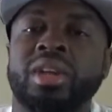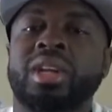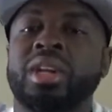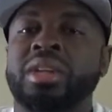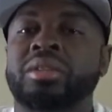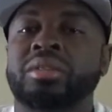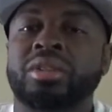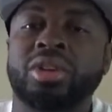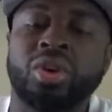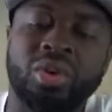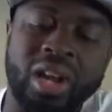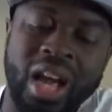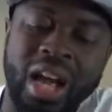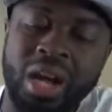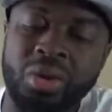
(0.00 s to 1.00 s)
and it, you know,
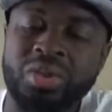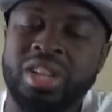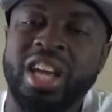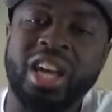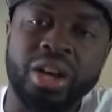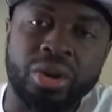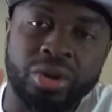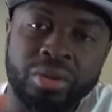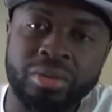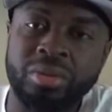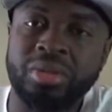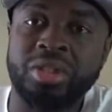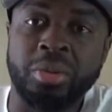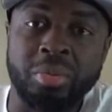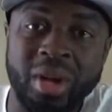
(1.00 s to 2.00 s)
allows air
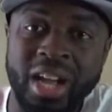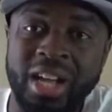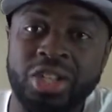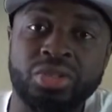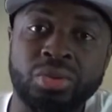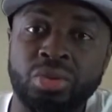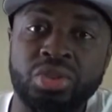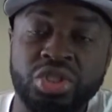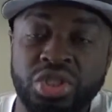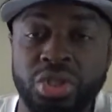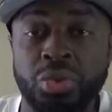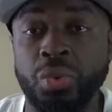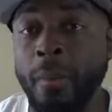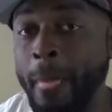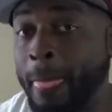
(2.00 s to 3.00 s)
to pass through the
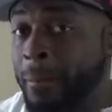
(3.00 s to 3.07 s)
shoe.